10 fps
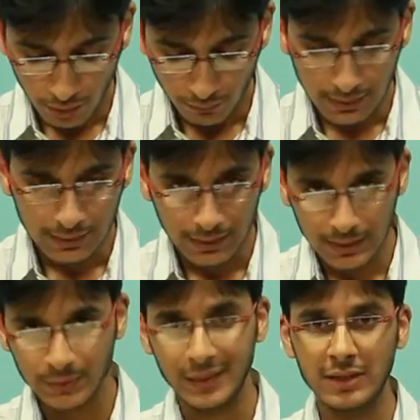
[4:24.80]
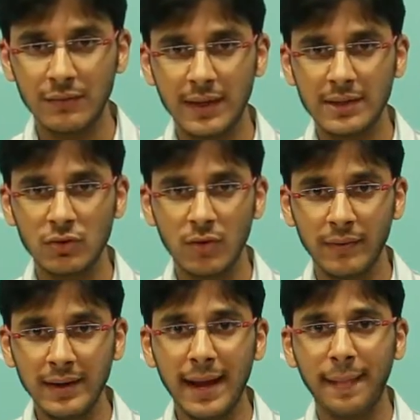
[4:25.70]
now we'll see the specification of
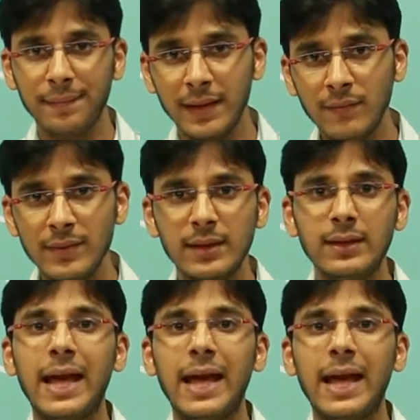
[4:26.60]
it and then with the